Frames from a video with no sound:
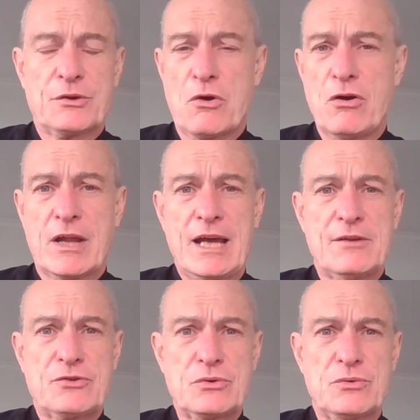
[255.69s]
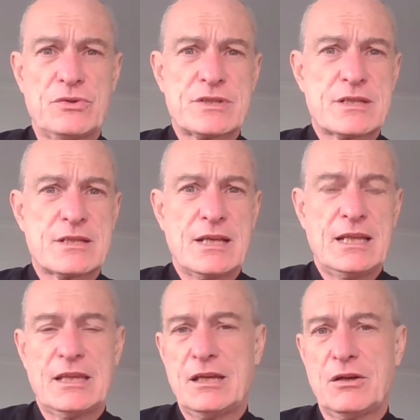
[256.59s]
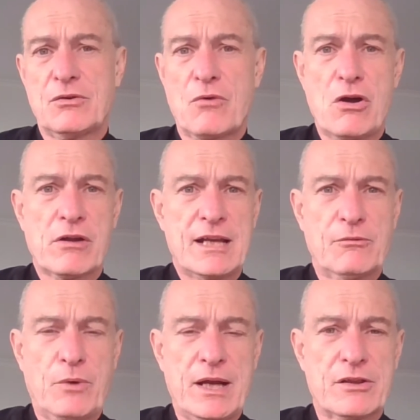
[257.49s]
the wrong kind of tools in the wrong kind of way,